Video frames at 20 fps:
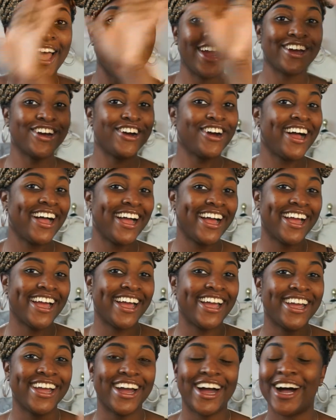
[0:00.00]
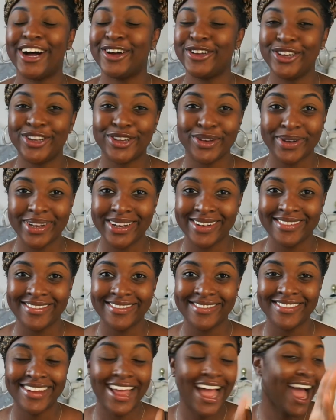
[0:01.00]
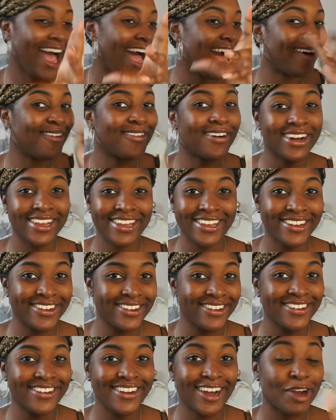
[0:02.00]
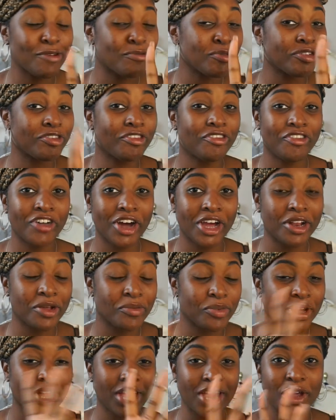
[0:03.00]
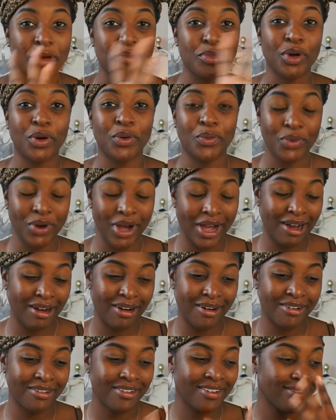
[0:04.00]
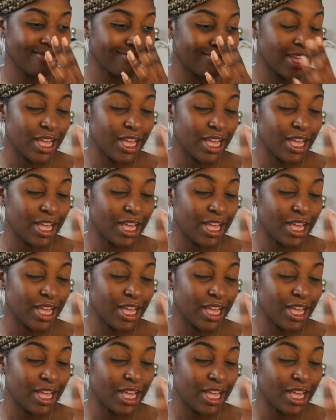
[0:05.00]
Hi girl, hey, how you doing? How are you? Hope you're fine, hope you're okay, hope you're well.